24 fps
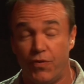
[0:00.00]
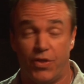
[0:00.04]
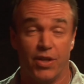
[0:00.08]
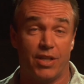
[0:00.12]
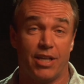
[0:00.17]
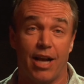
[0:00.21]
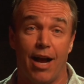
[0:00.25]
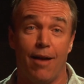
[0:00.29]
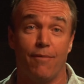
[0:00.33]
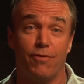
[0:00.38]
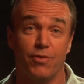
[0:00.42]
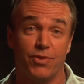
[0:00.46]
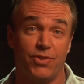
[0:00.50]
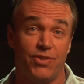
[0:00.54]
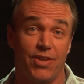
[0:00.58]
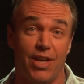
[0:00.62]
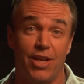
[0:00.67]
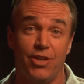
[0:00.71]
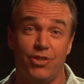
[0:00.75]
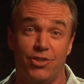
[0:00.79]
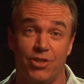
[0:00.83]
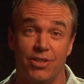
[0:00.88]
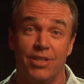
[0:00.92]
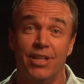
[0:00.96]
the
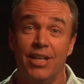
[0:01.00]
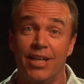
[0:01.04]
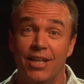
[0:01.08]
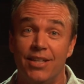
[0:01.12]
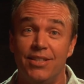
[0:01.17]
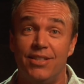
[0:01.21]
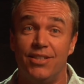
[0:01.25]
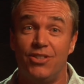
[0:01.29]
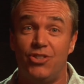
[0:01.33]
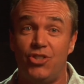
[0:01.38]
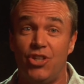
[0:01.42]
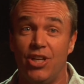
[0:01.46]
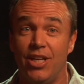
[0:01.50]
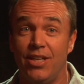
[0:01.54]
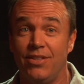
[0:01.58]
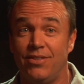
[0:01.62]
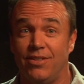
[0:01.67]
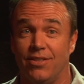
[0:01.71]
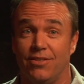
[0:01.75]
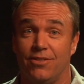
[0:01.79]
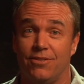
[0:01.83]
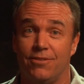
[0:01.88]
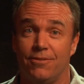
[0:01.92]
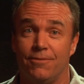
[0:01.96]
conversation to
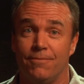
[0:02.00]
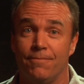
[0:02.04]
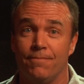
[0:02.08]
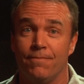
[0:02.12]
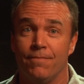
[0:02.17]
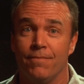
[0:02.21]
Jesus.